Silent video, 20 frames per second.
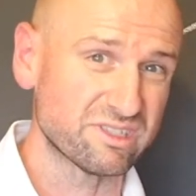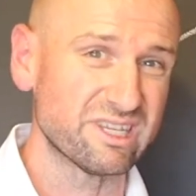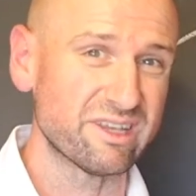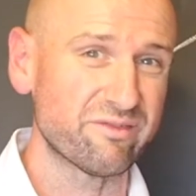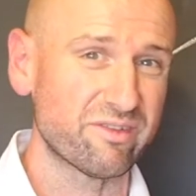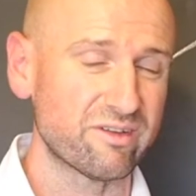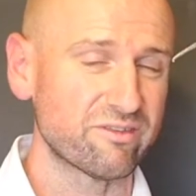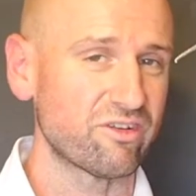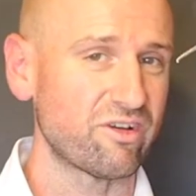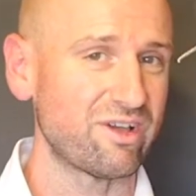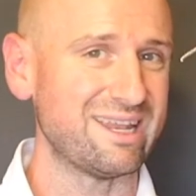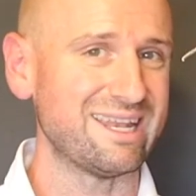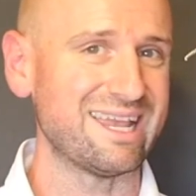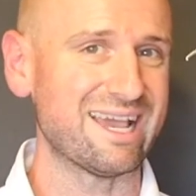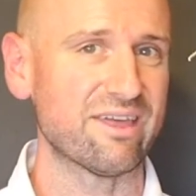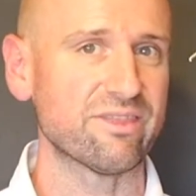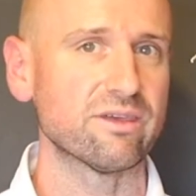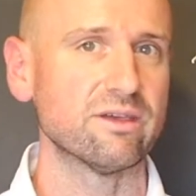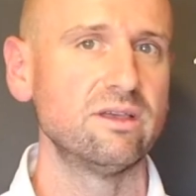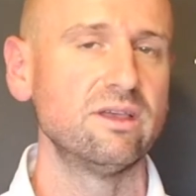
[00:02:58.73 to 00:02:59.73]
see if I've got any
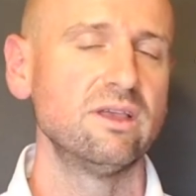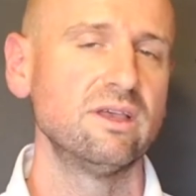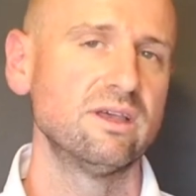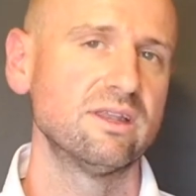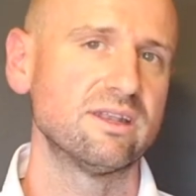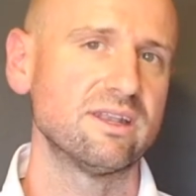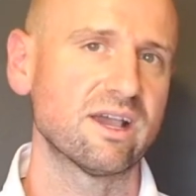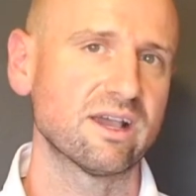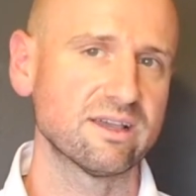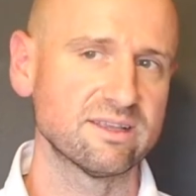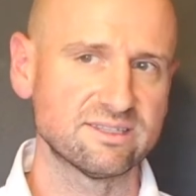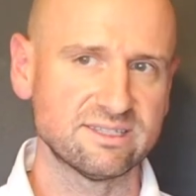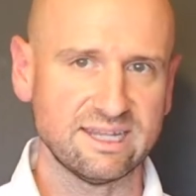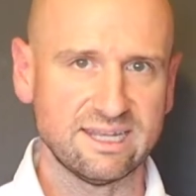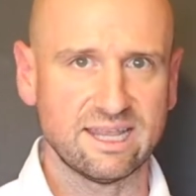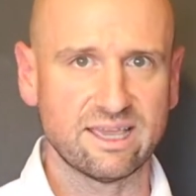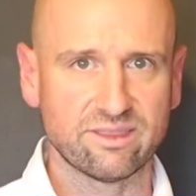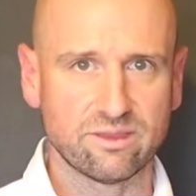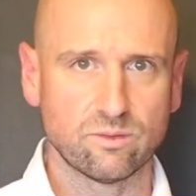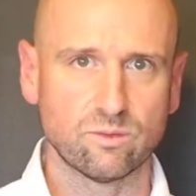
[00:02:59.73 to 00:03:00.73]
other nuggets,
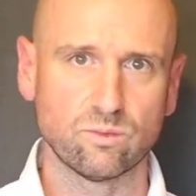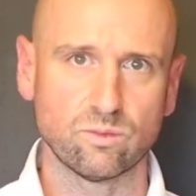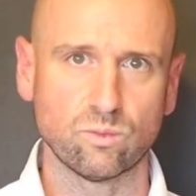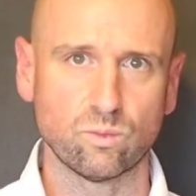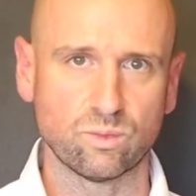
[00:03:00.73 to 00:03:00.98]
any other